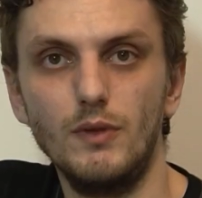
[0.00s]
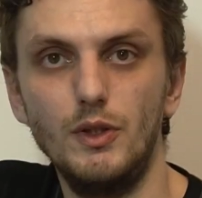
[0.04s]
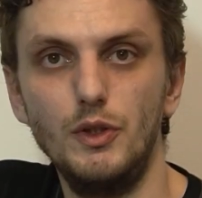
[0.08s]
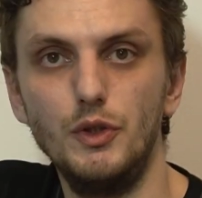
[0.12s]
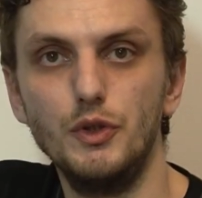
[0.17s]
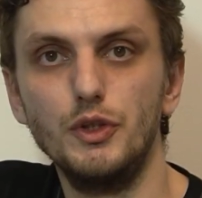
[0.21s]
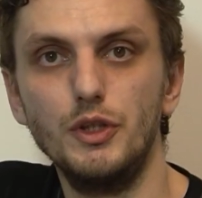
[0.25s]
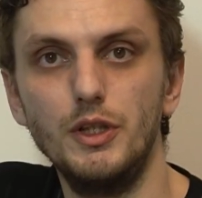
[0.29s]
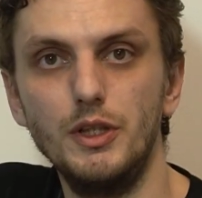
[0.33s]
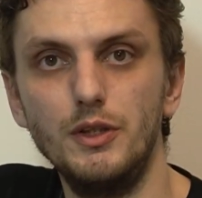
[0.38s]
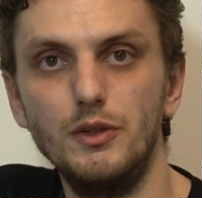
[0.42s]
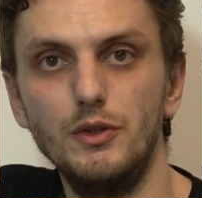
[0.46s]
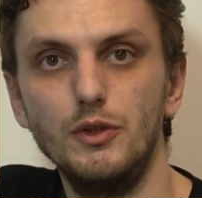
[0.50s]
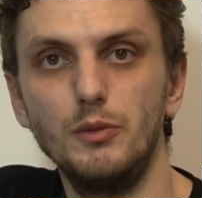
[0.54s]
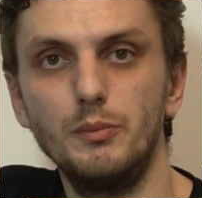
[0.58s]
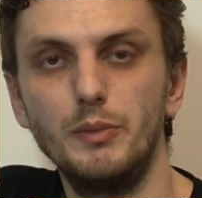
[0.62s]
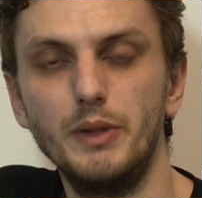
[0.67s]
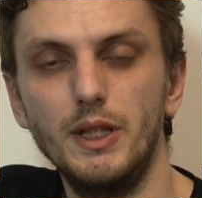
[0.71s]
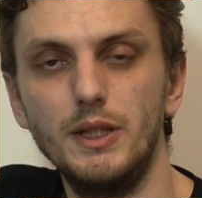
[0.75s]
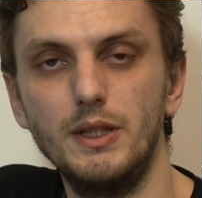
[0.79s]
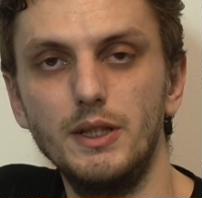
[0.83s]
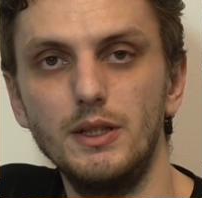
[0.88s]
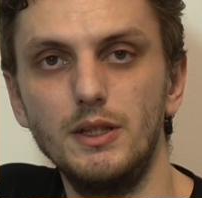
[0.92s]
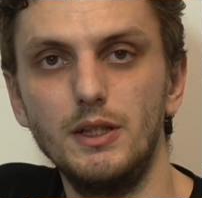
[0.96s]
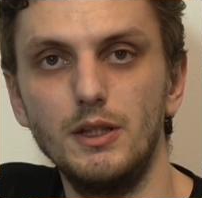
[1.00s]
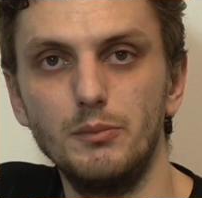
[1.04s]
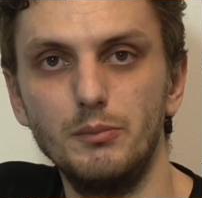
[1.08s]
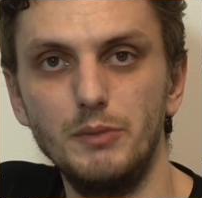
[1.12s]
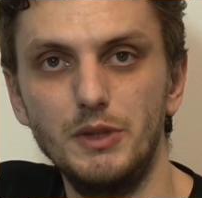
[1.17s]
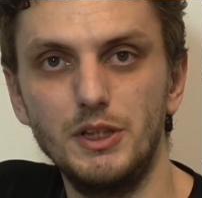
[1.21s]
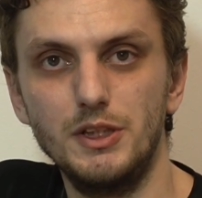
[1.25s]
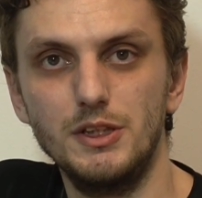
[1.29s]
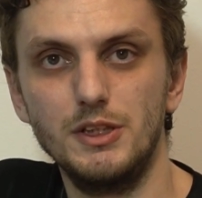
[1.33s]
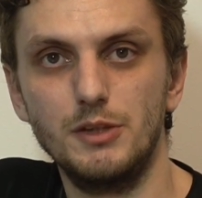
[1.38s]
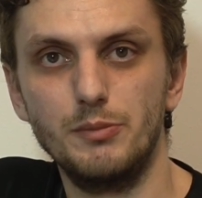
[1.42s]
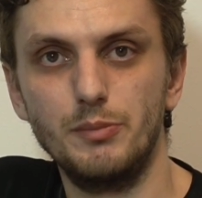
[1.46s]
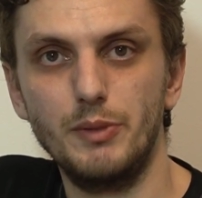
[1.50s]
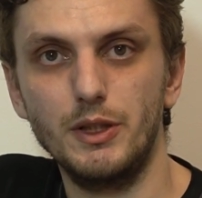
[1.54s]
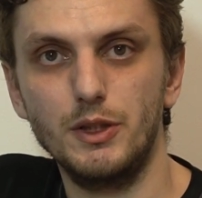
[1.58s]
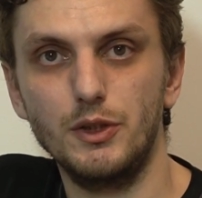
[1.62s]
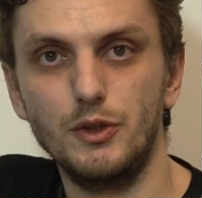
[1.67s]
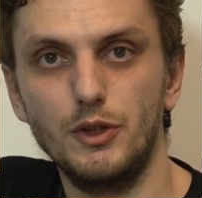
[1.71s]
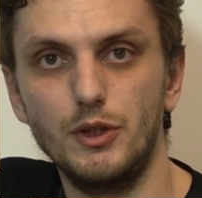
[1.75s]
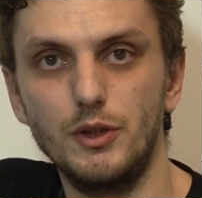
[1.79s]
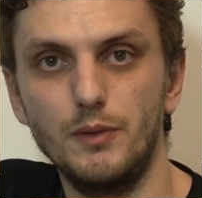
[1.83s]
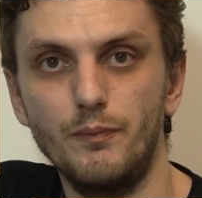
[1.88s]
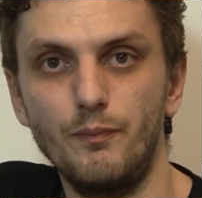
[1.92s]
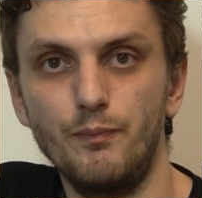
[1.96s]
usually you'll be getting the emission
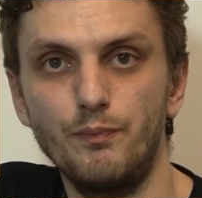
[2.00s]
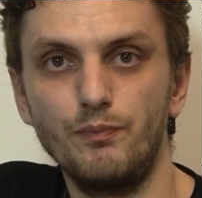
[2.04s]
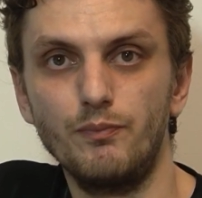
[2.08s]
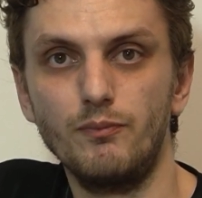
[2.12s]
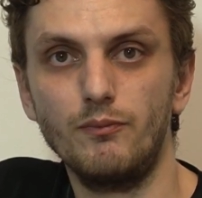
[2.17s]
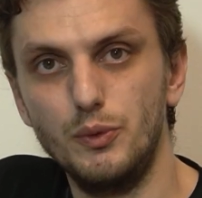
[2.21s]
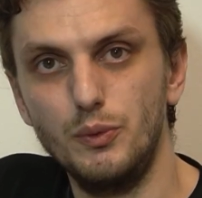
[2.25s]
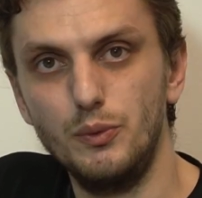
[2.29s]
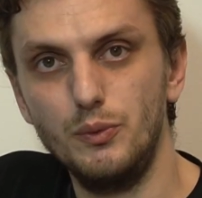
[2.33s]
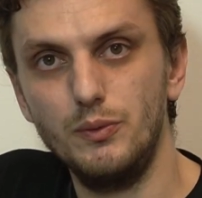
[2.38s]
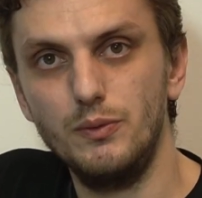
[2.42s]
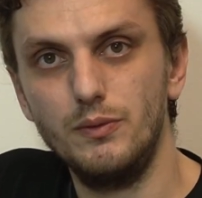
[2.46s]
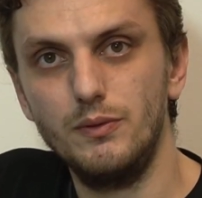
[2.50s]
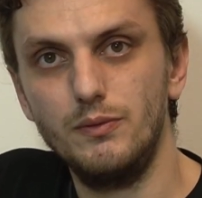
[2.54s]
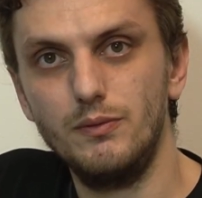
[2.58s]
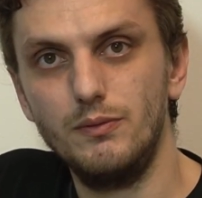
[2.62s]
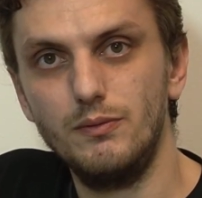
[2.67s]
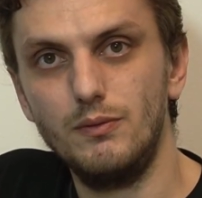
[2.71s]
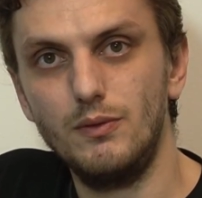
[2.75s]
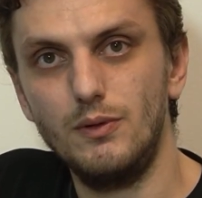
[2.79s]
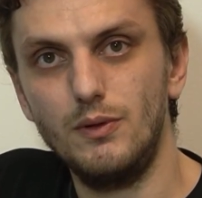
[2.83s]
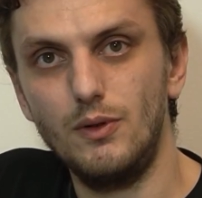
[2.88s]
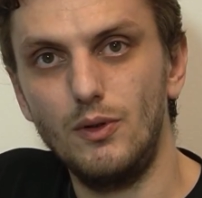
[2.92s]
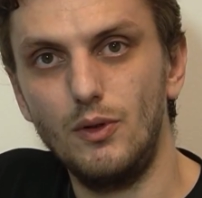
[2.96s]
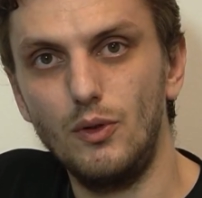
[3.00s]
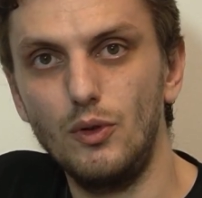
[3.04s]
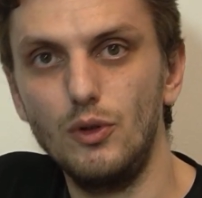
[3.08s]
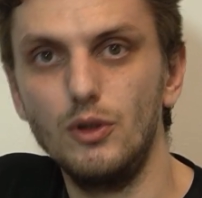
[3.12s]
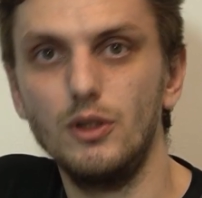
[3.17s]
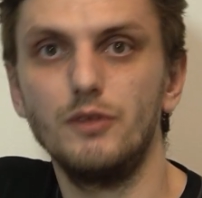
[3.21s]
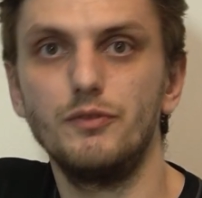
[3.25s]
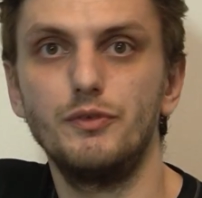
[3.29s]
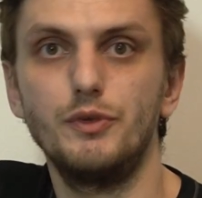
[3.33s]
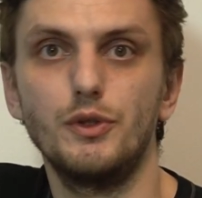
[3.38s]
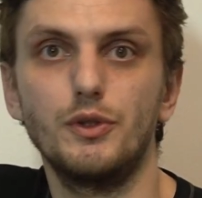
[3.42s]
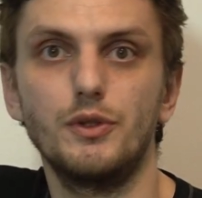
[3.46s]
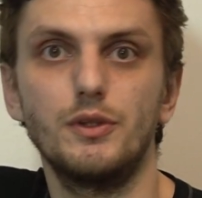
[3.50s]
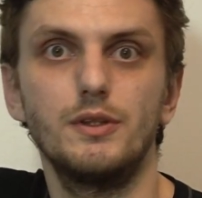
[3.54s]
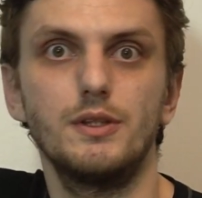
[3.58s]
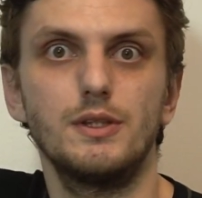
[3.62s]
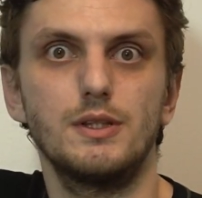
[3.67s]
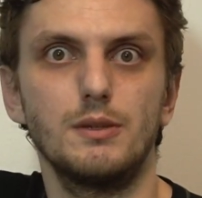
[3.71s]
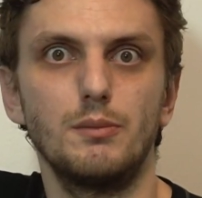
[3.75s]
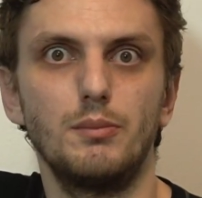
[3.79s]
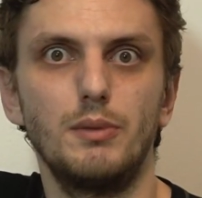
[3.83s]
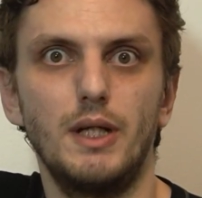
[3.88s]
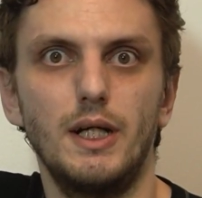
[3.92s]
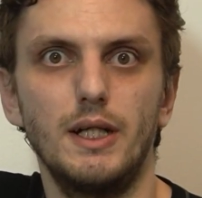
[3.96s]
spectra through all of your
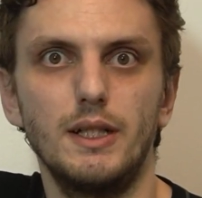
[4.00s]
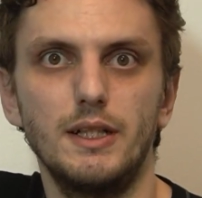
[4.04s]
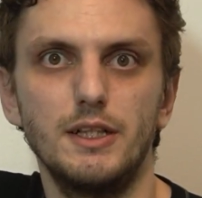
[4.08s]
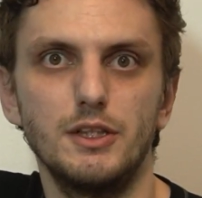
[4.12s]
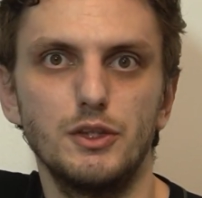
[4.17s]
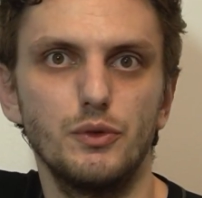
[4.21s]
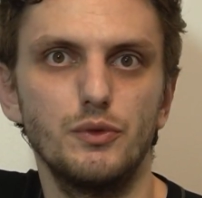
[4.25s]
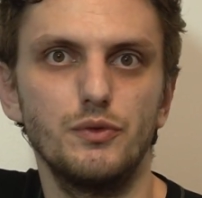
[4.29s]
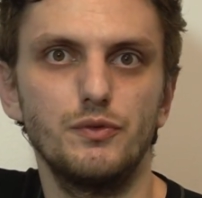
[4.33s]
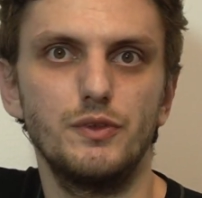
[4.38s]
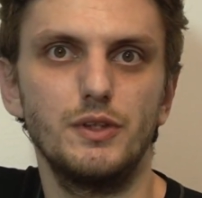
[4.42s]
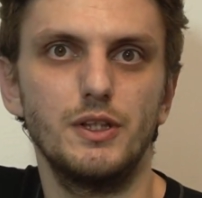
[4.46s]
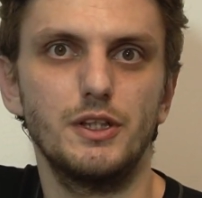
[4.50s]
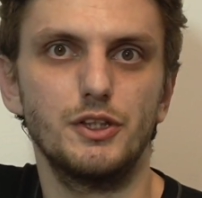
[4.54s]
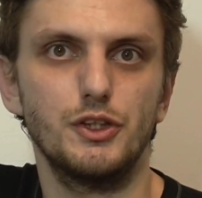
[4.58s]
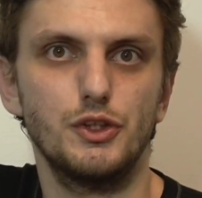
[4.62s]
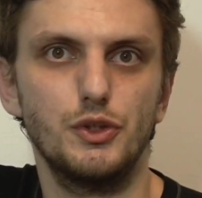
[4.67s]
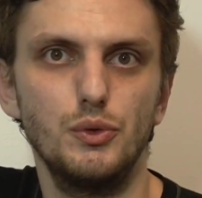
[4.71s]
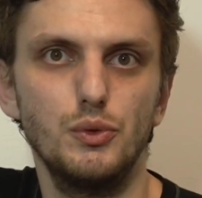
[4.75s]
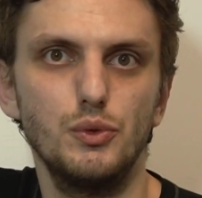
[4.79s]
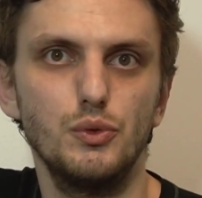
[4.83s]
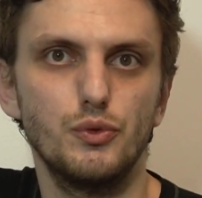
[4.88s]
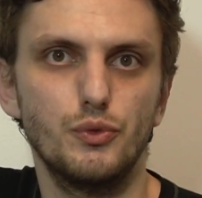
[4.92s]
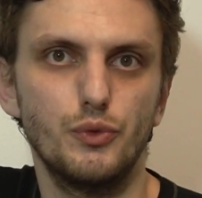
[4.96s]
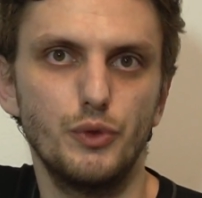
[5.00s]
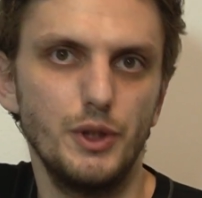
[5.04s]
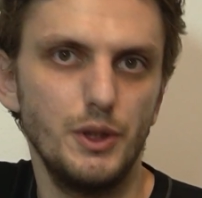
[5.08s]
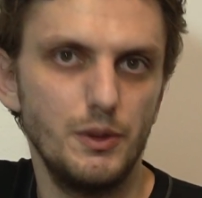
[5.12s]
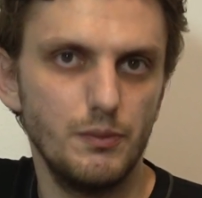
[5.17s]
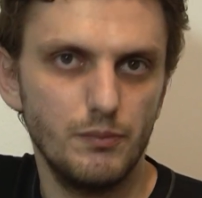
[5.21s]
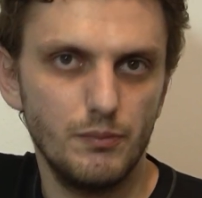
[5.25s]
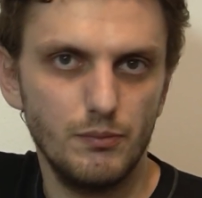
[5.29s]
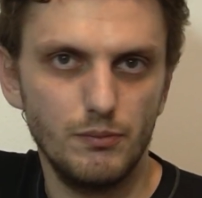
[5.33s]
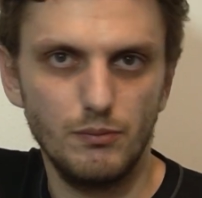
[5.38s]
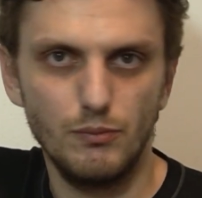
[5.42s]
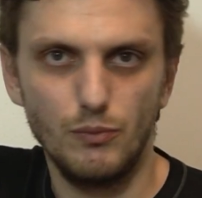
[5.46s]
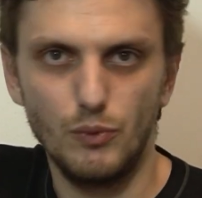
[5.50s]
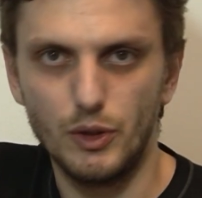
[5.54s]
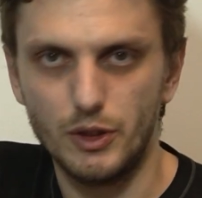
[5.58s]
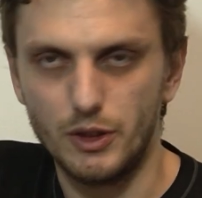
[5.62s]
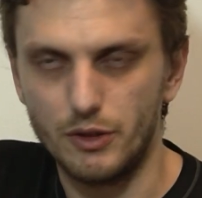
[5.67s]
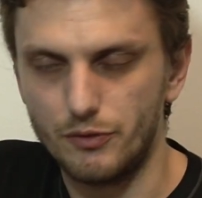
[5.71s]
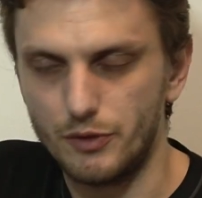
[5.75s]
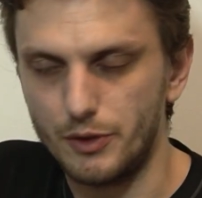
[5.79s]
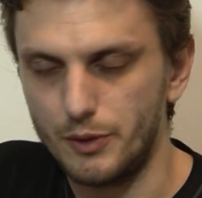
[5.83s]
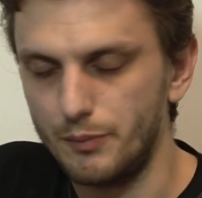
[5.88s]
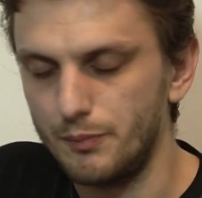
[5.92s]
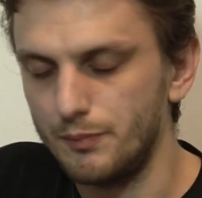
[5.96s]
supply lines, so if there's two, three,
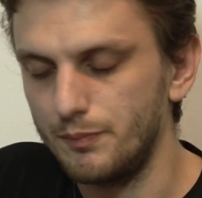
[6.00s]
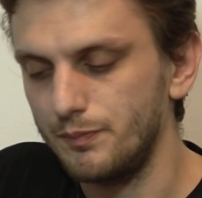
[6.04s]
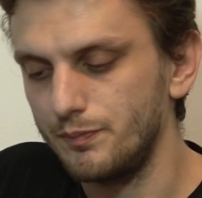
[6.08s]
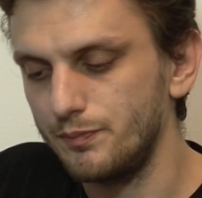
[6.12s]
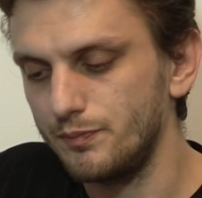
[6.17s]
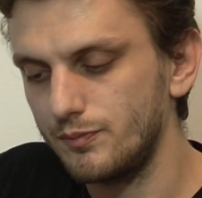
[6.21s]
whatever.